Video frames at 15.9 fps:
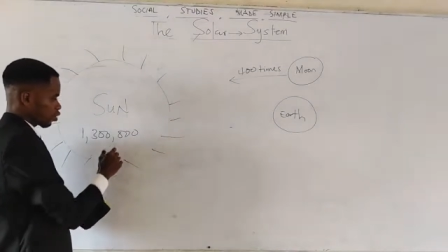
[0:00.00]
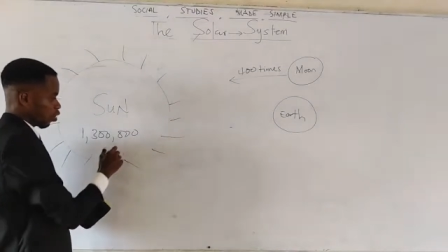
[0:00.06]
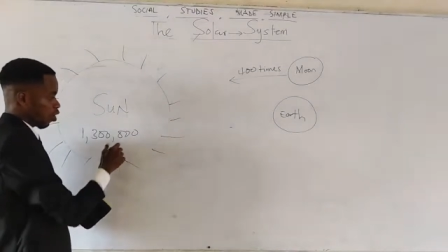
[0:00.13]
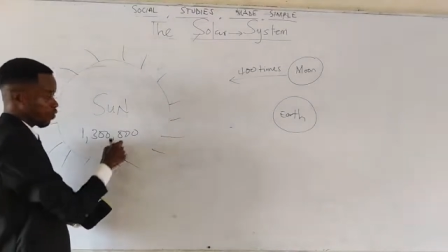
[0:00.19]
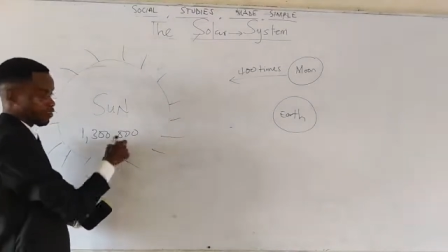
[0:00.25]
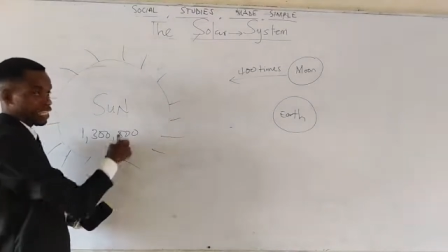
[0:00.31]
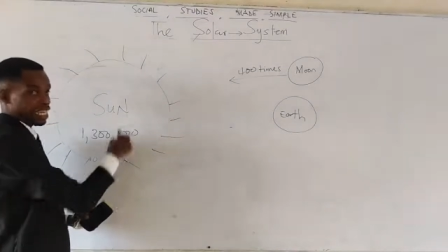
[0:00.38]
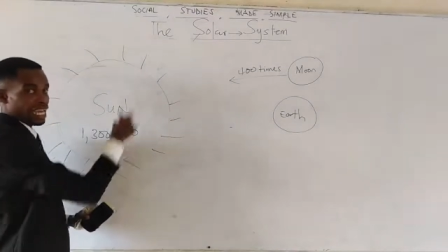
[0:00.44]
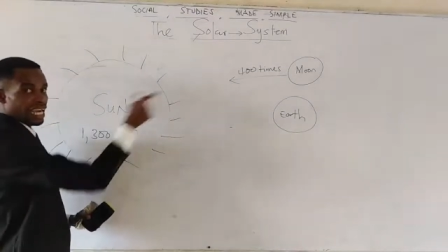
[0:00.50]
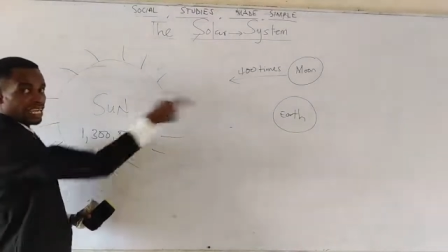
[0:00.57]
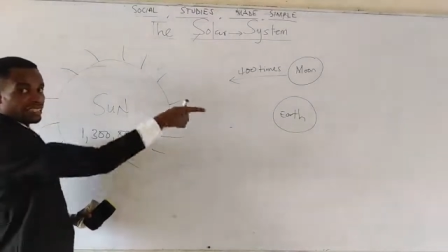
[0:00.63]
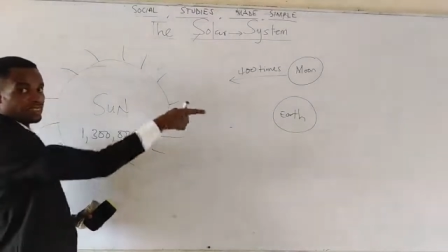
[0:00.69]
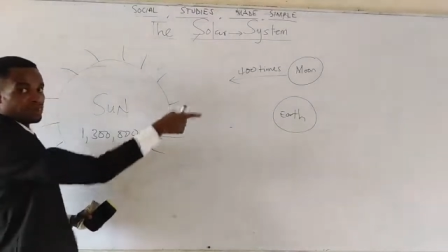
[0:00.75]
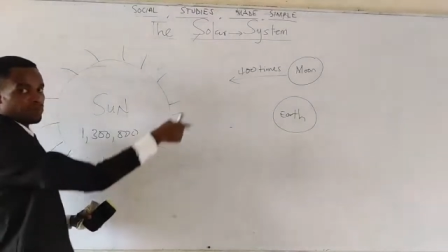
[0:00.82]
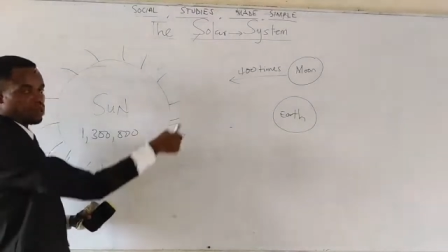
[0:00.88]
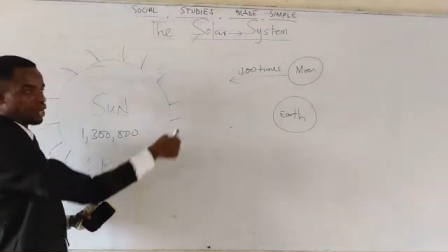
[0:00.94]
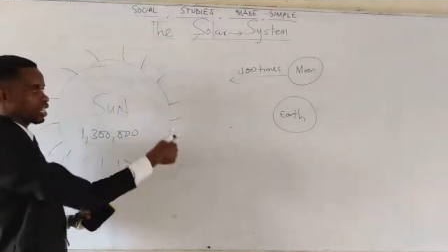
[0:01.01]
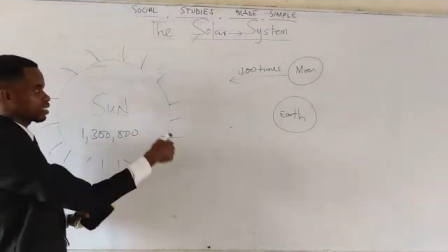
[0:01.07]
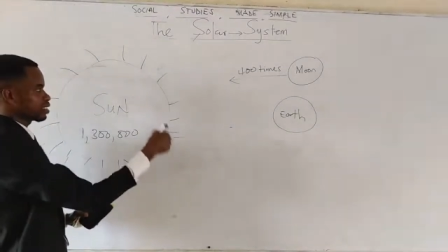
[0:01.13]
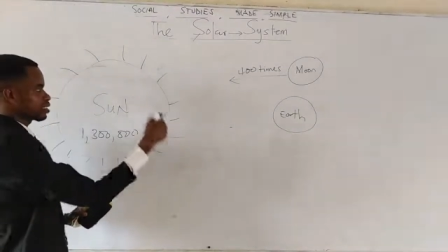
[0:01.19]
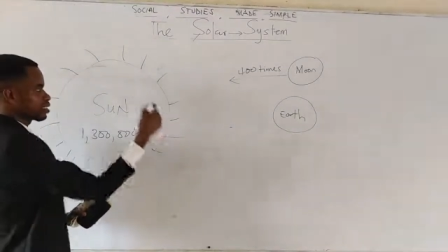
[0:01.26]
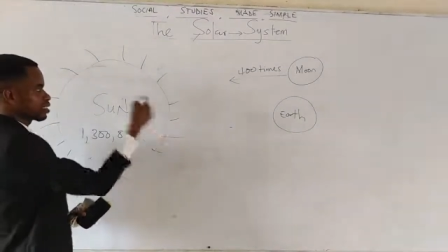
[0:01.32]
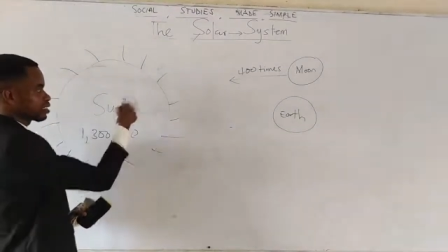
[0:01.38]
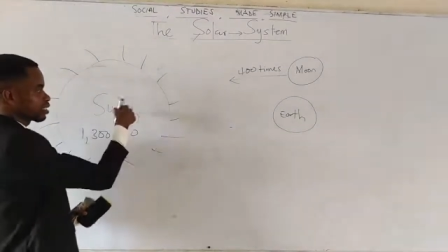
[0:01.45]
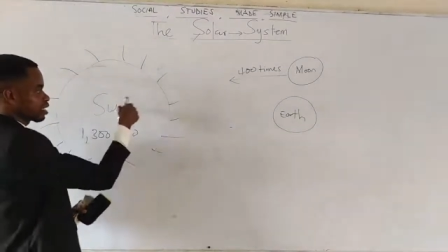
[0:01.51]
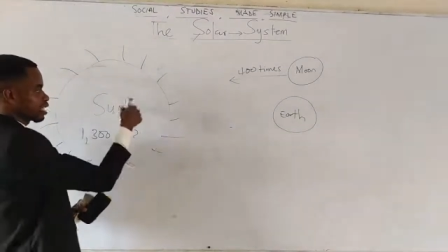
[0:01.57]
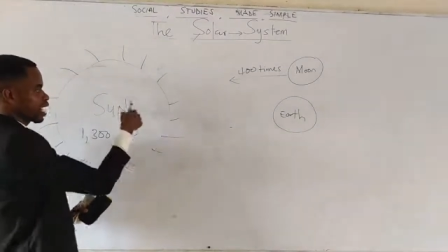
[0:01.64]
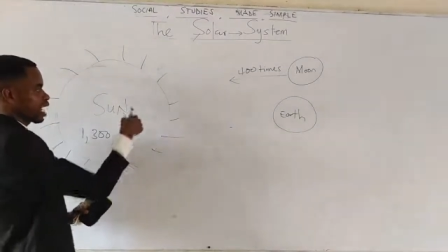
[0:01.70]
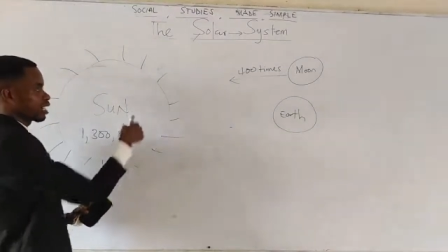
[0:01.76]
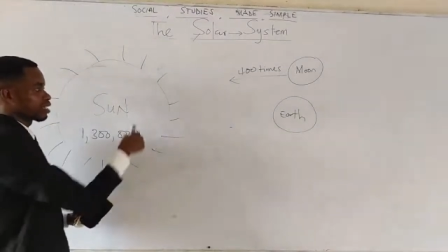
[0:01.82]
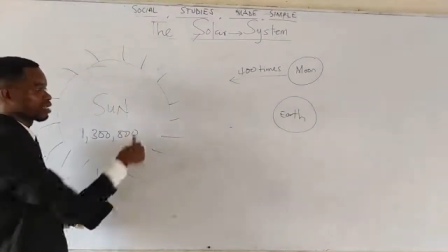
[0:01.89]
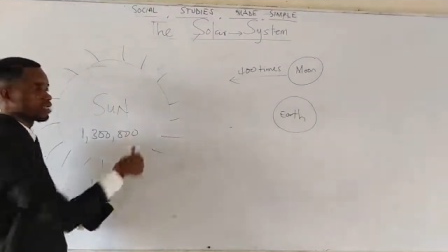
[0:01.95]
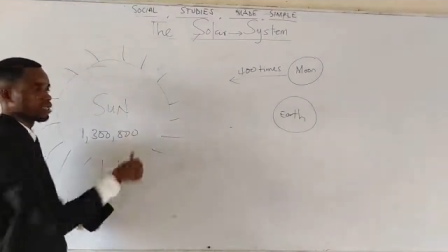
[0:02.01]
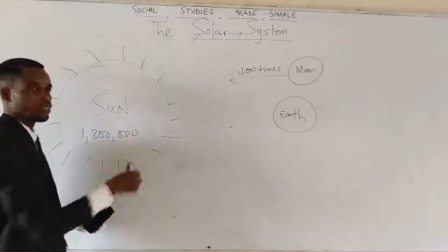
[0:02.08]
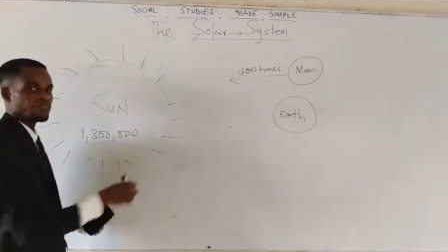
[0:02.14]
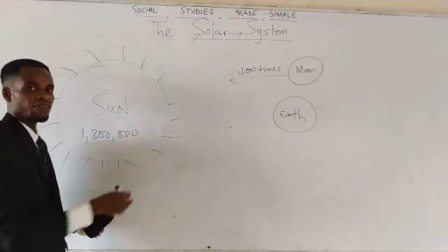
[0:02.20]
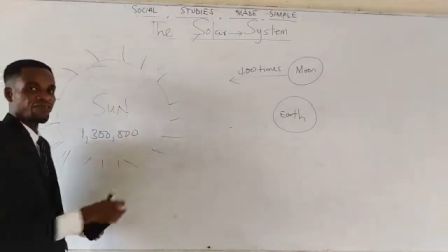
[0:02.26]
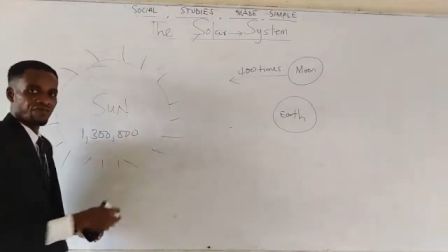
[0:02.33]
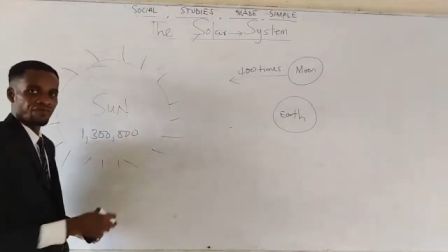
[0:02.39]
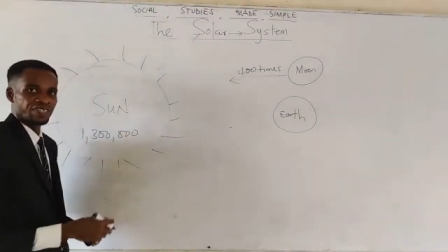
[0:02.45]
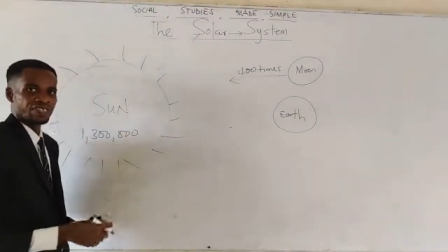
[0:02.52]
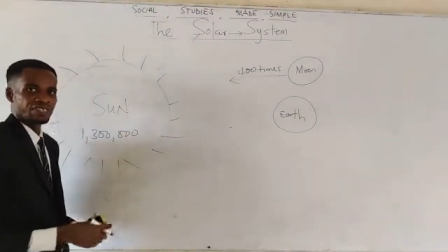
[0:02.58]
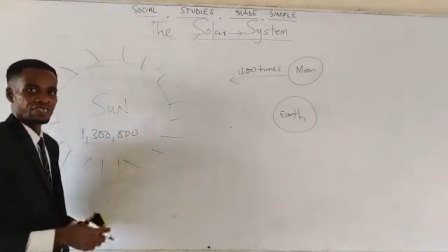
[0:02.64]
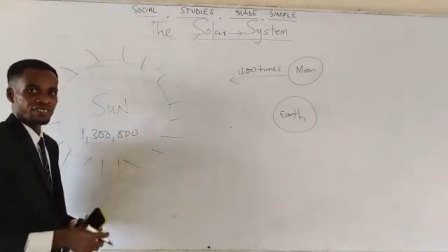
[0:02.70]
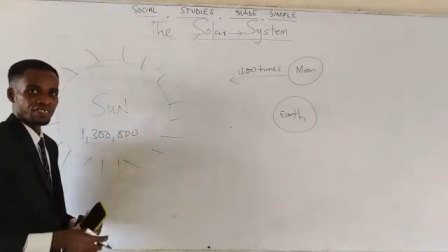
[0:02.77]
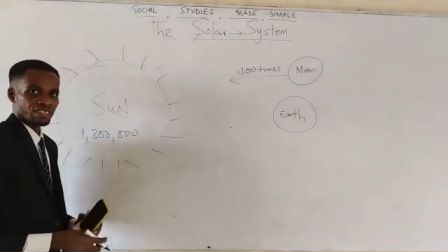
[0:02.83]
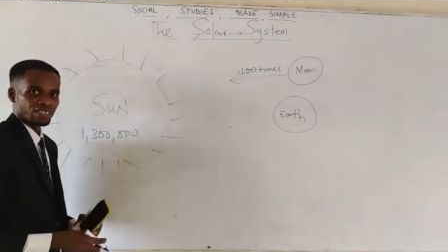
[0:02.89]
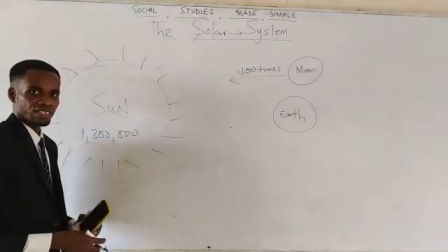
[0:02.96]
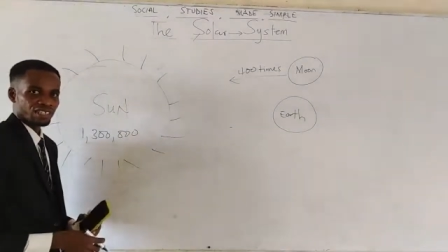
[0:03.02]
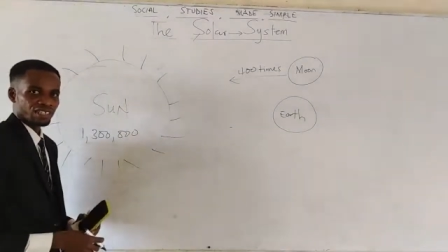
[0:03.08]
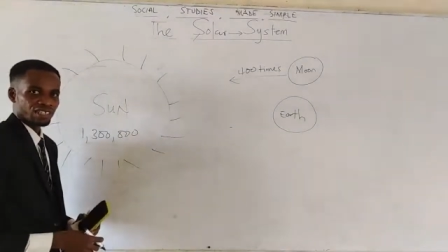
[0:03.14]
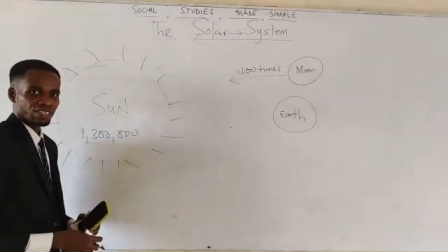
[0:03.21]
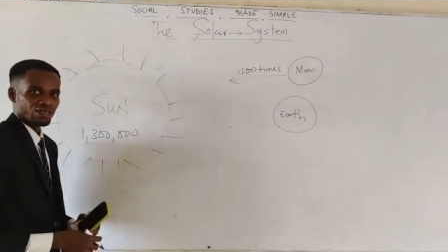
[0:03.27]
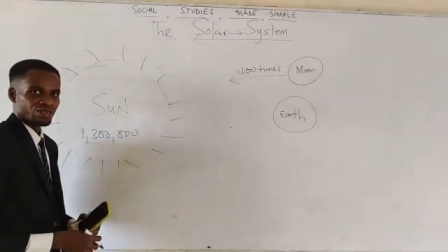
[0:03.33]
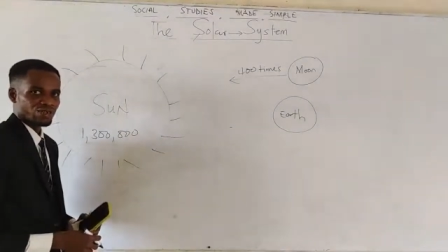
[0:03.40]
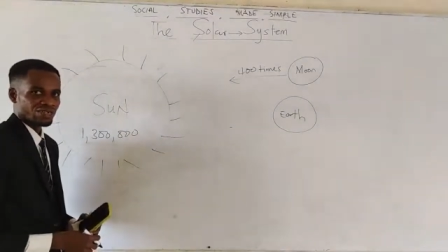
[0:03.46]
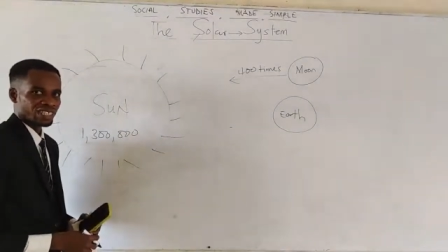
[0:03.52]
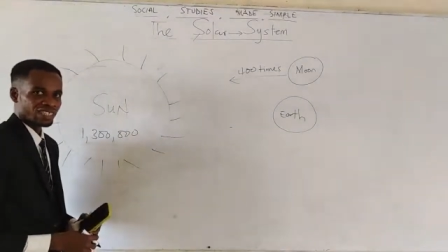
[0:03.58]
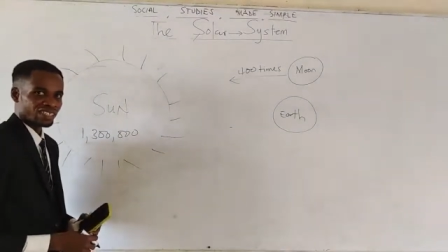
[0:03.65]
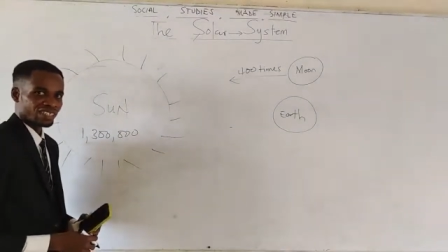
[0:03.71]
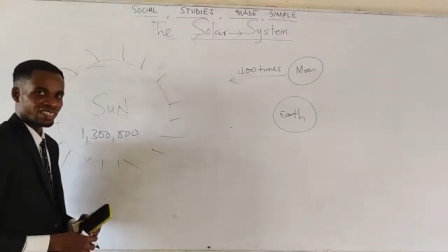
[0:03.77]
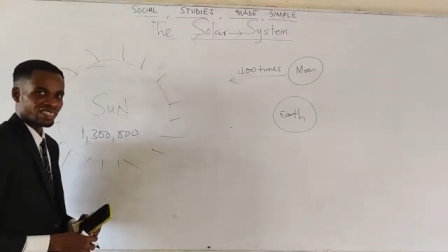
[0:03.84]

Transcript: of the Earth planets can fit into it.